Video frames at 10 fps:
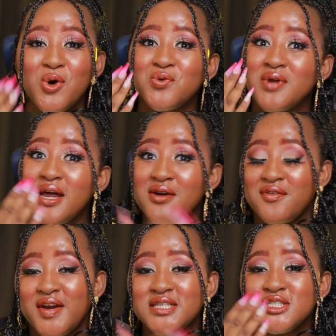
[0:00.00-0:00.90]
own
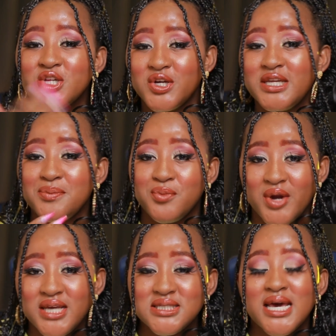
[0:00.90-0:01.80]
French curly
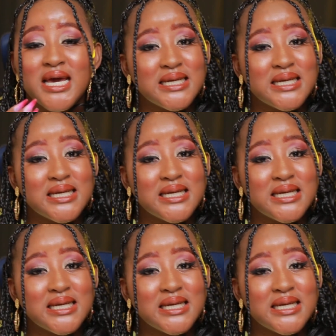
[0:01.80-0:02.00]
braids.